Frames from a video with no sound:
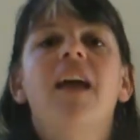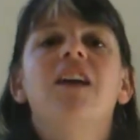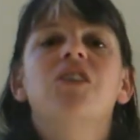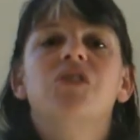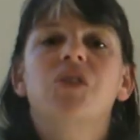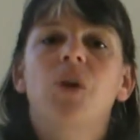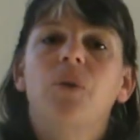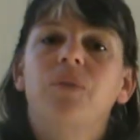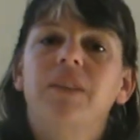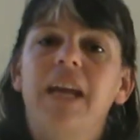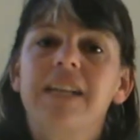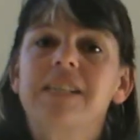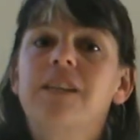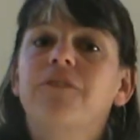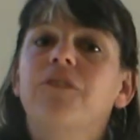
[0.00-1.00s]
So
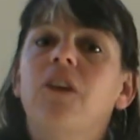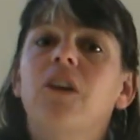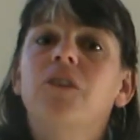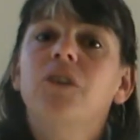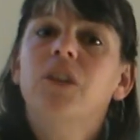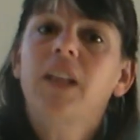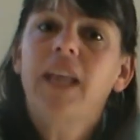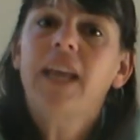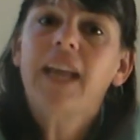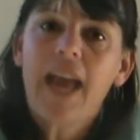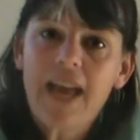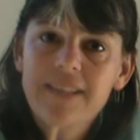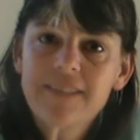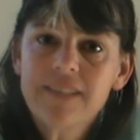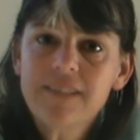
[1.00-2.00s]
that's it for our nucleic
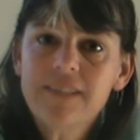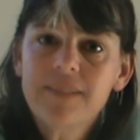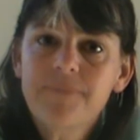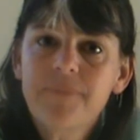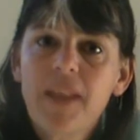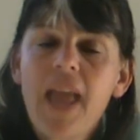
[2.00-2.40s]
acids,